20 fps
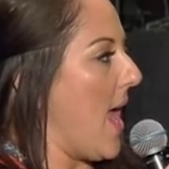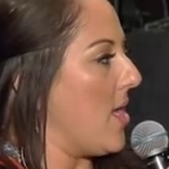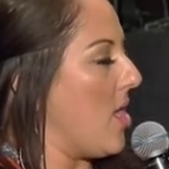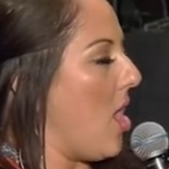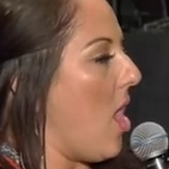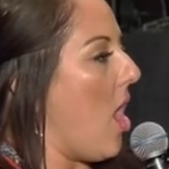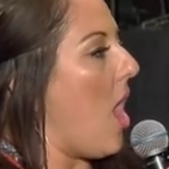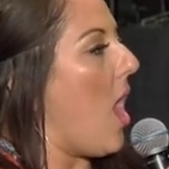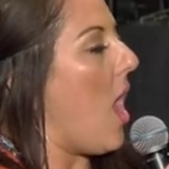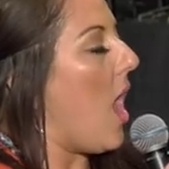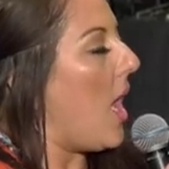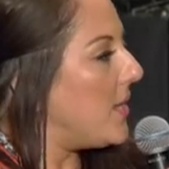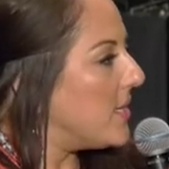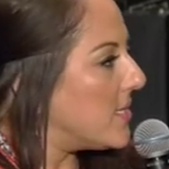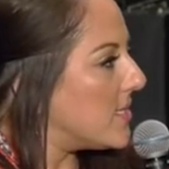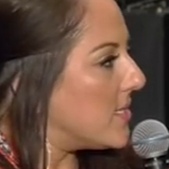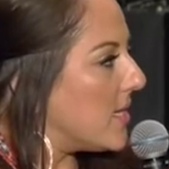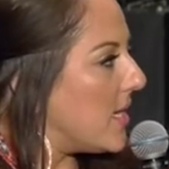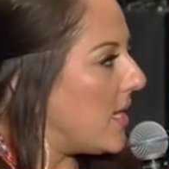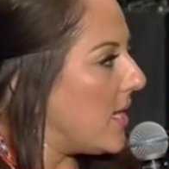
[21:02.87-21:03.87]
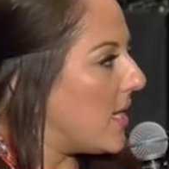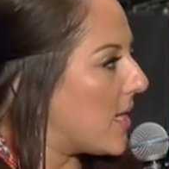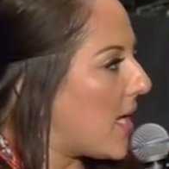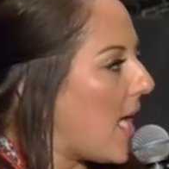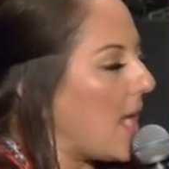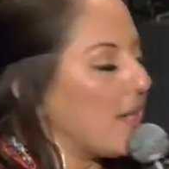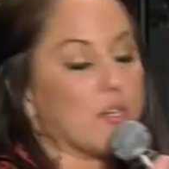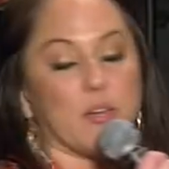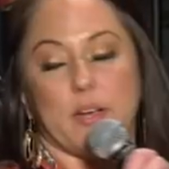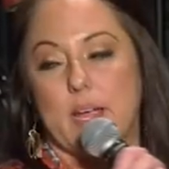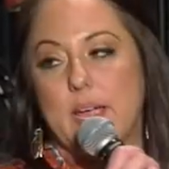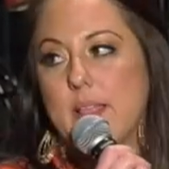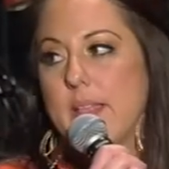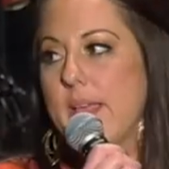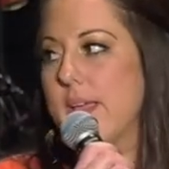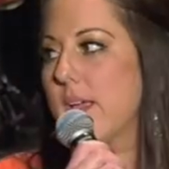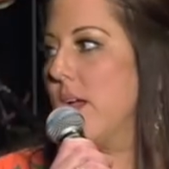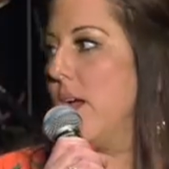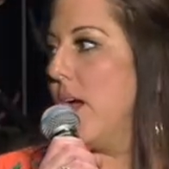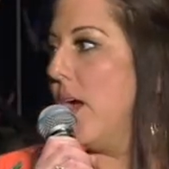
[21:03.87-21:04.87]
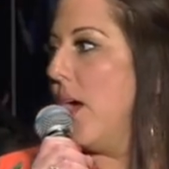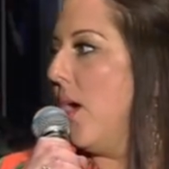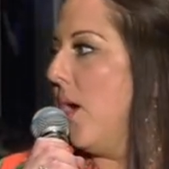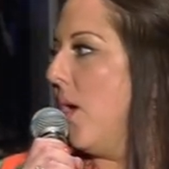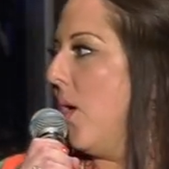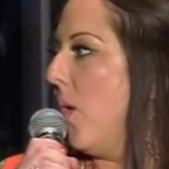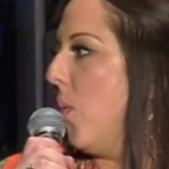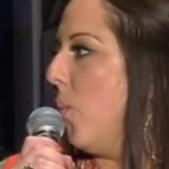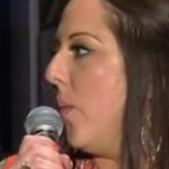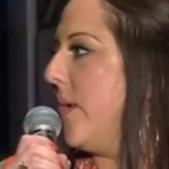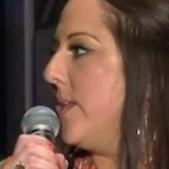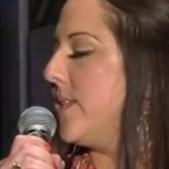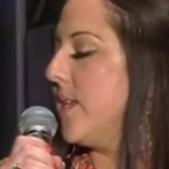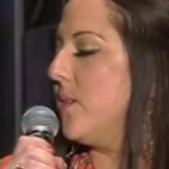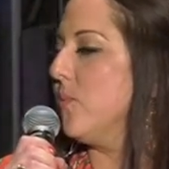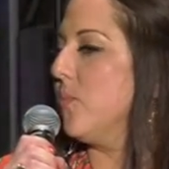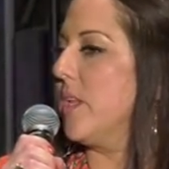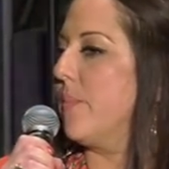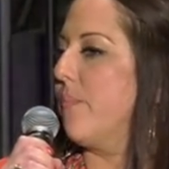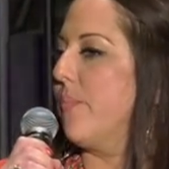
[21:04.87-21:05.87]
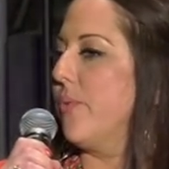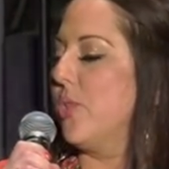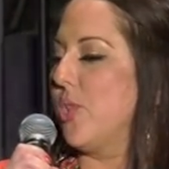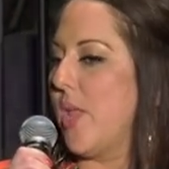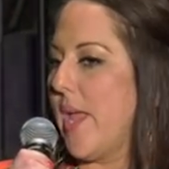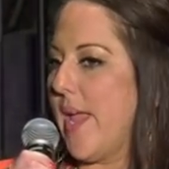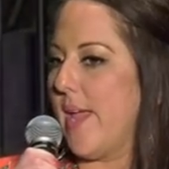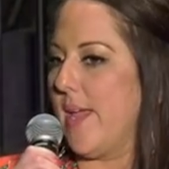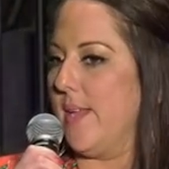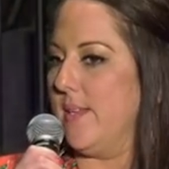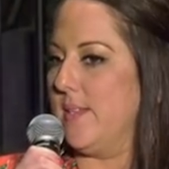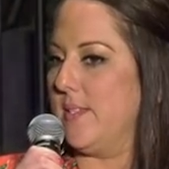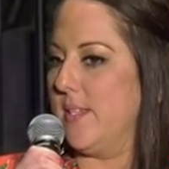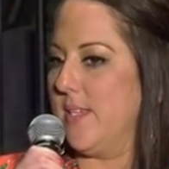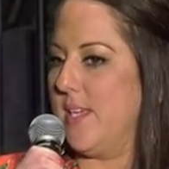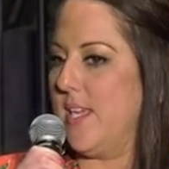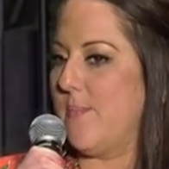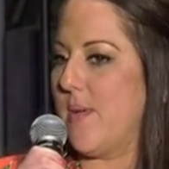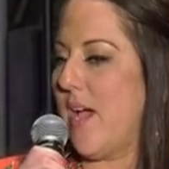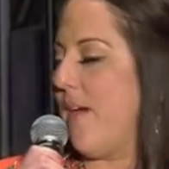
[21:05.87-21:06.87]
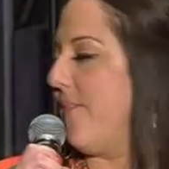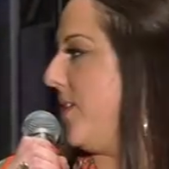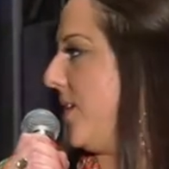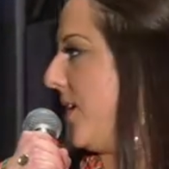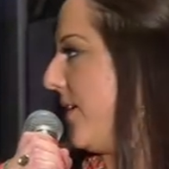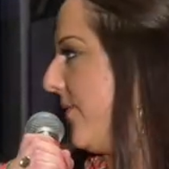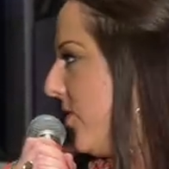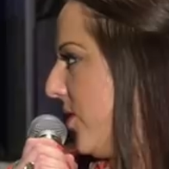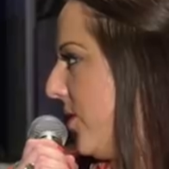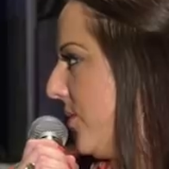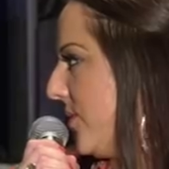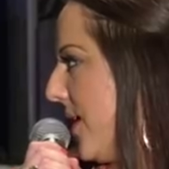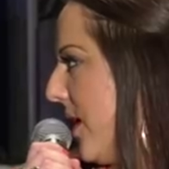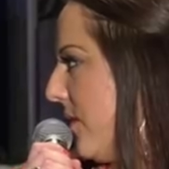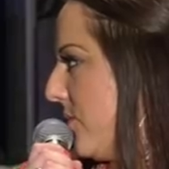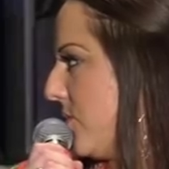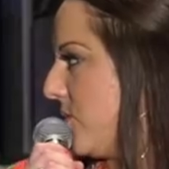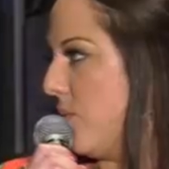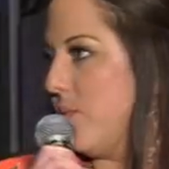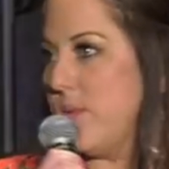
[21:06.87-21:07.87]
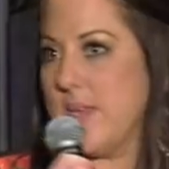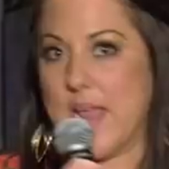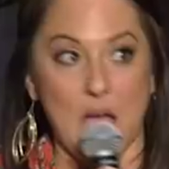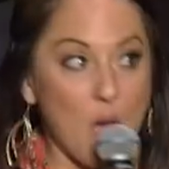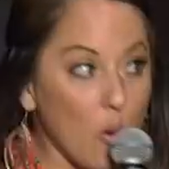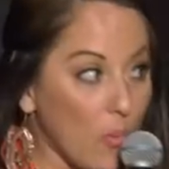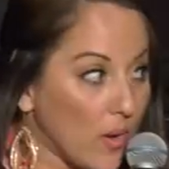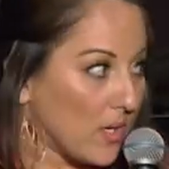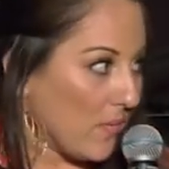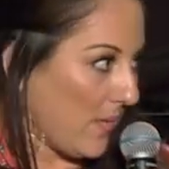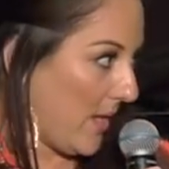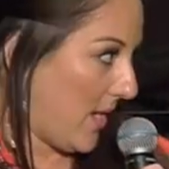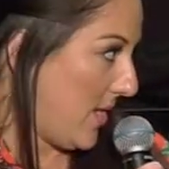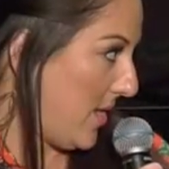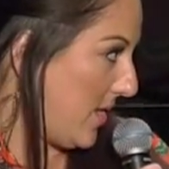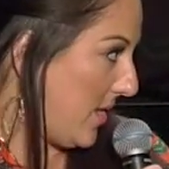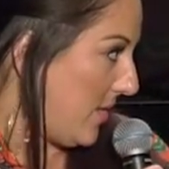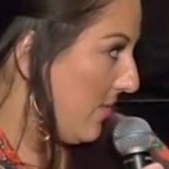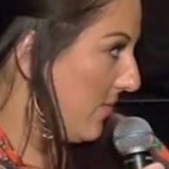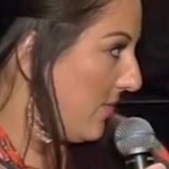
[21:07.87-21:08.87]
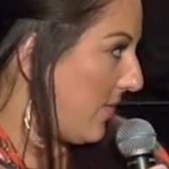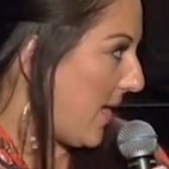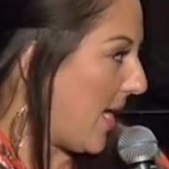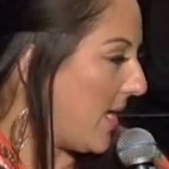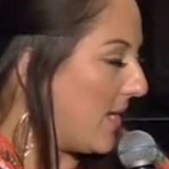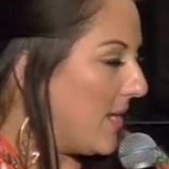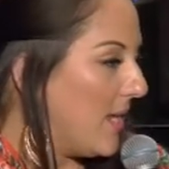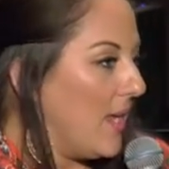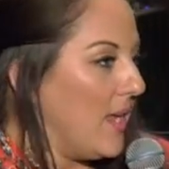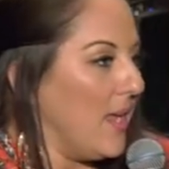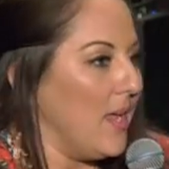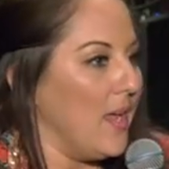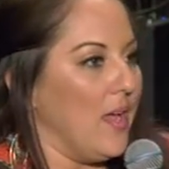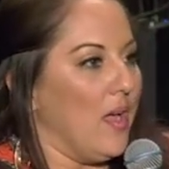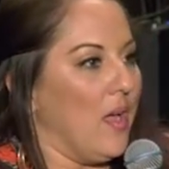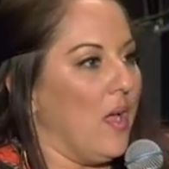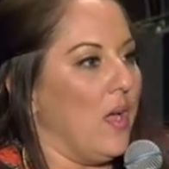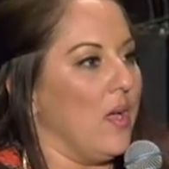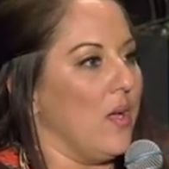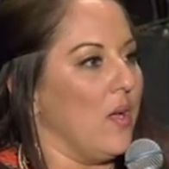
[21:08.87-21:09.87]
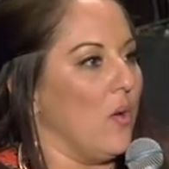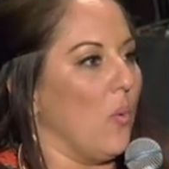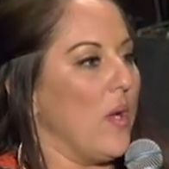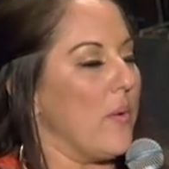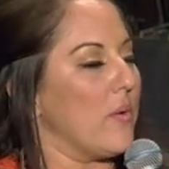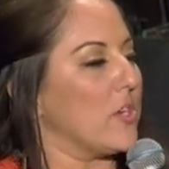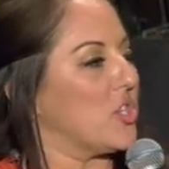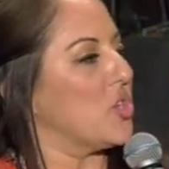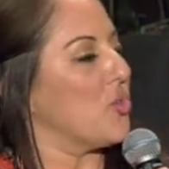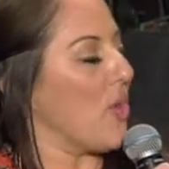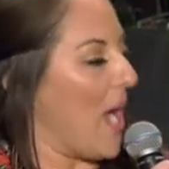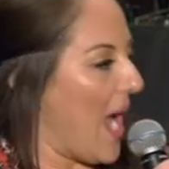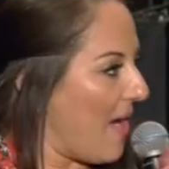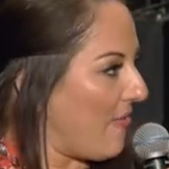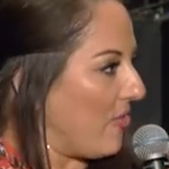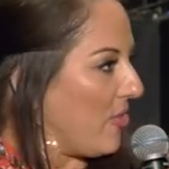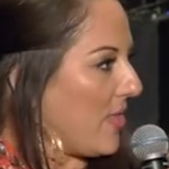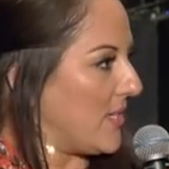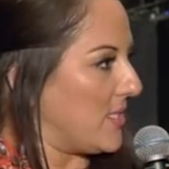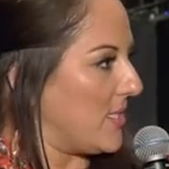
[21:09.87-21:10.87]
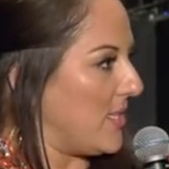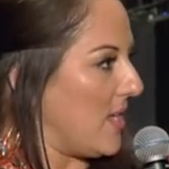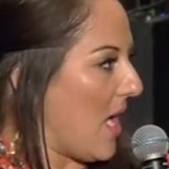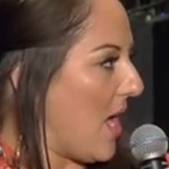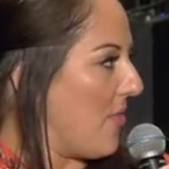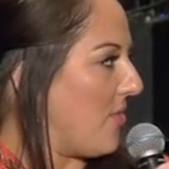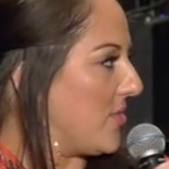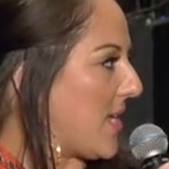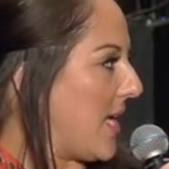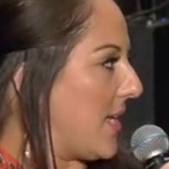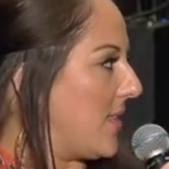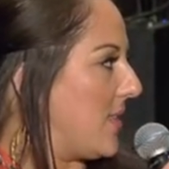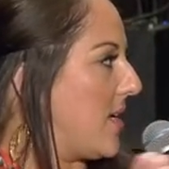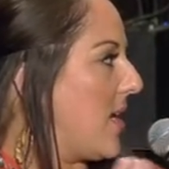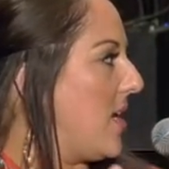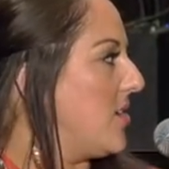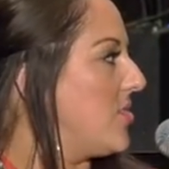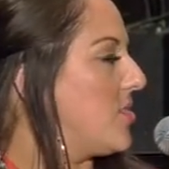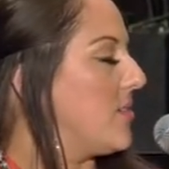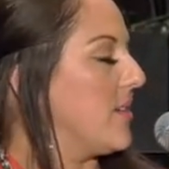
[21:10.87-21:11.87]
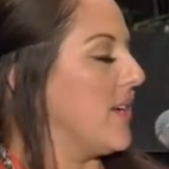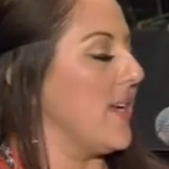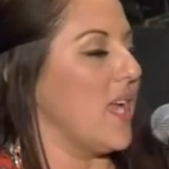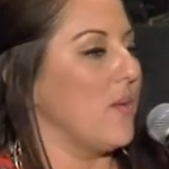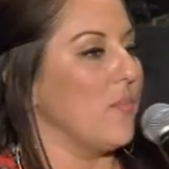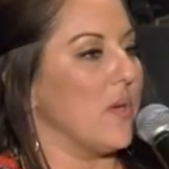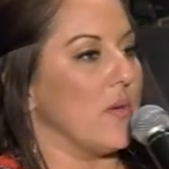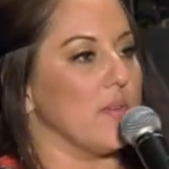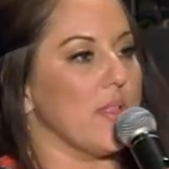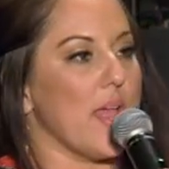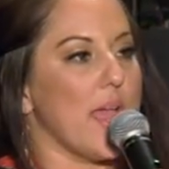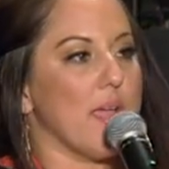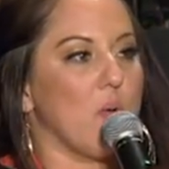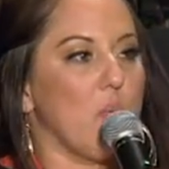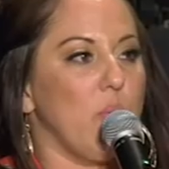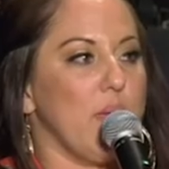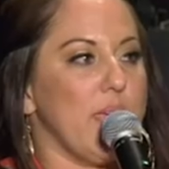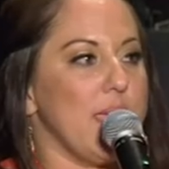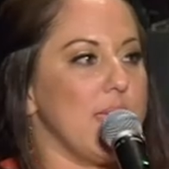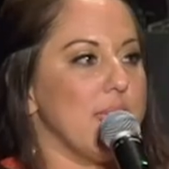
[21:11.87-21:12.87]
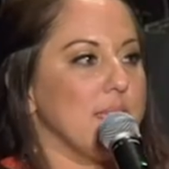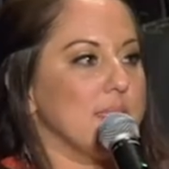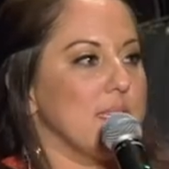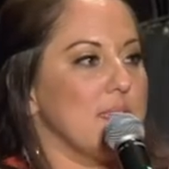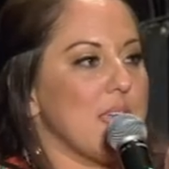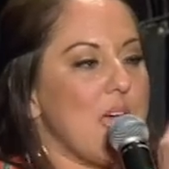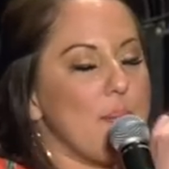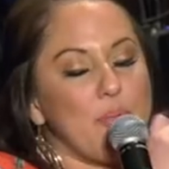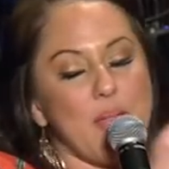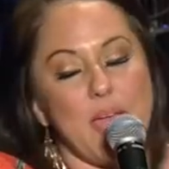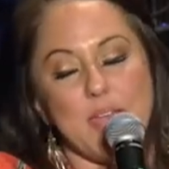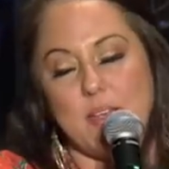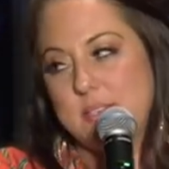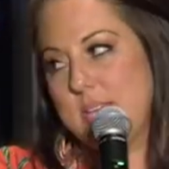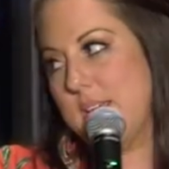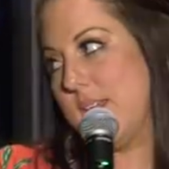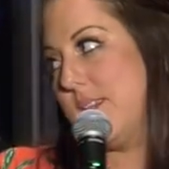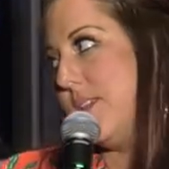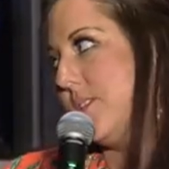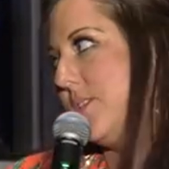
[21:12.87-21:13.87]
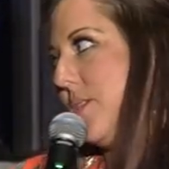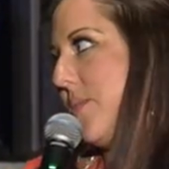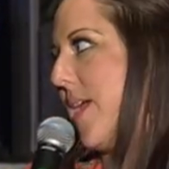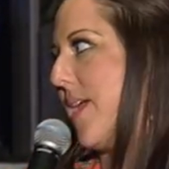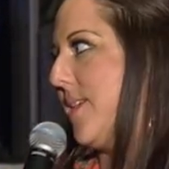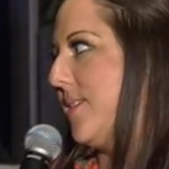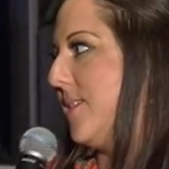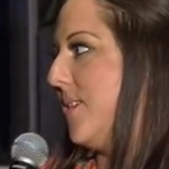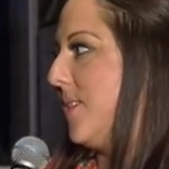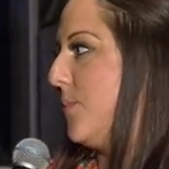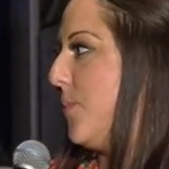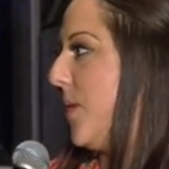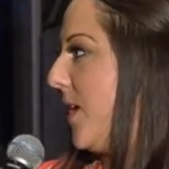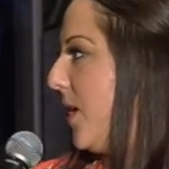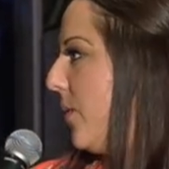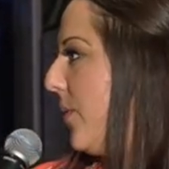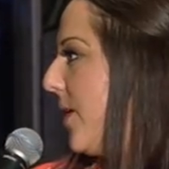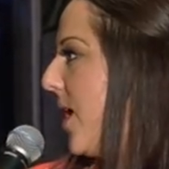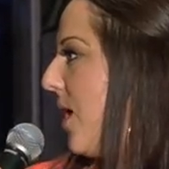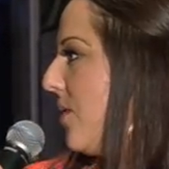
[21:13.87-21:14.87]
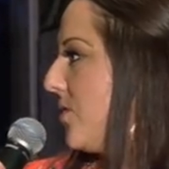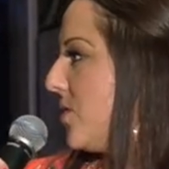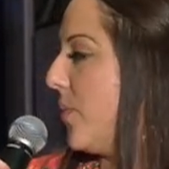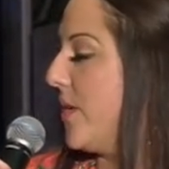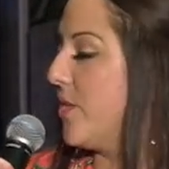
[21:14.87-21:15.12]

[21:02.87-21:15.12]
And honestly, kind of crazy. Like, we didn't really plan to keep having to give clothes out. So now what are we going to do, right? we were traveling to the other side of the country and we were like, we did not plan on taking these suitcases, but here we go.